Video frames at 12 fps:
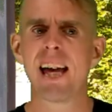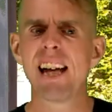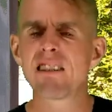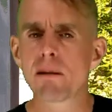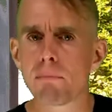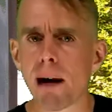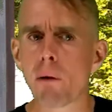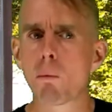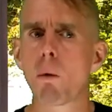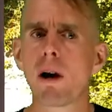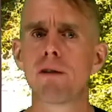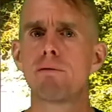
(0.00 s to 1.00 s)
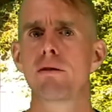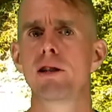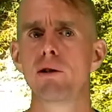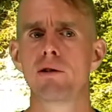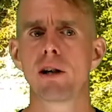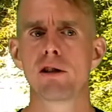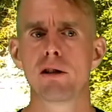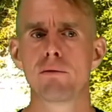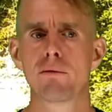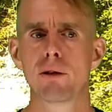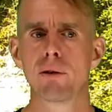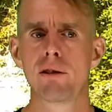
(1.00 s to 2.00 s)
It's about 1 for a Newtonian
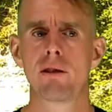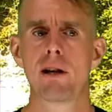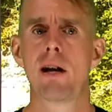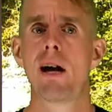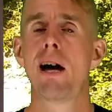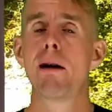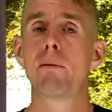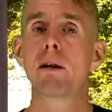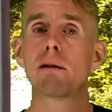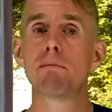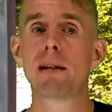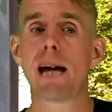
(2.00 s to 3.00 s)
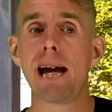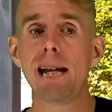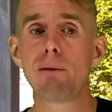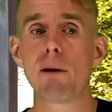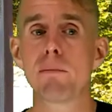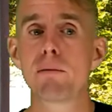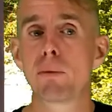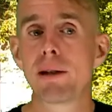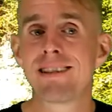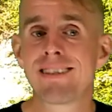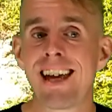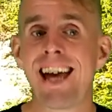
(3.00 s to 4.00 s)
fluid, but can be anywhere
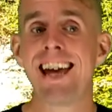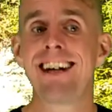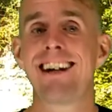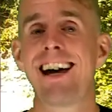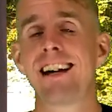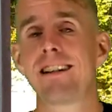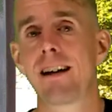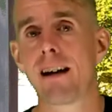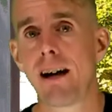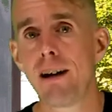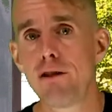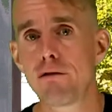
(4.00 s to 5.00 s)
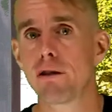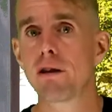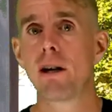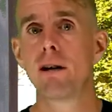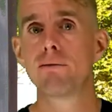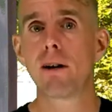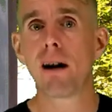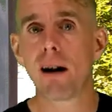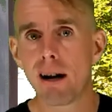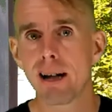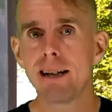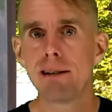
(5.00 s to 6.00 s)
between 10 and 100 for
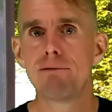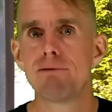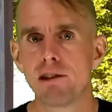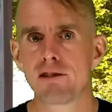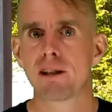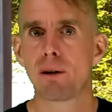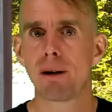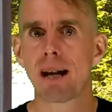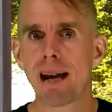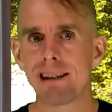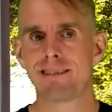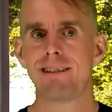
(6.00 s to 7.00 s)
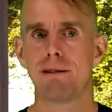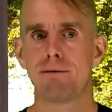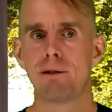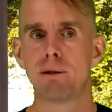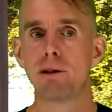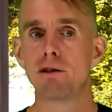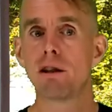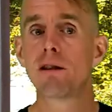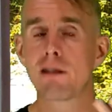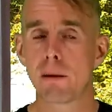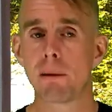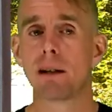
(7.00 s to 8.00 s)
highly viscoelastic fluids,
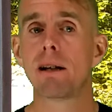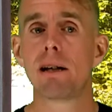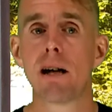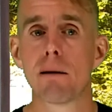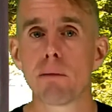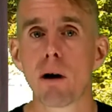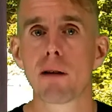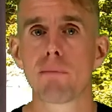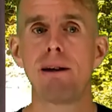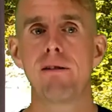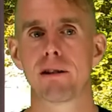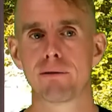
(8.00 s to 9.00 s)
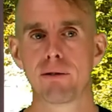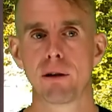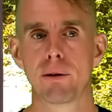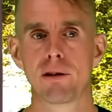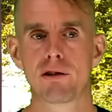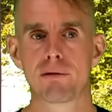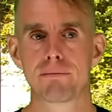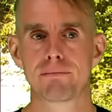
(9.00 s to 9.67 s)
typically polymeric fluids.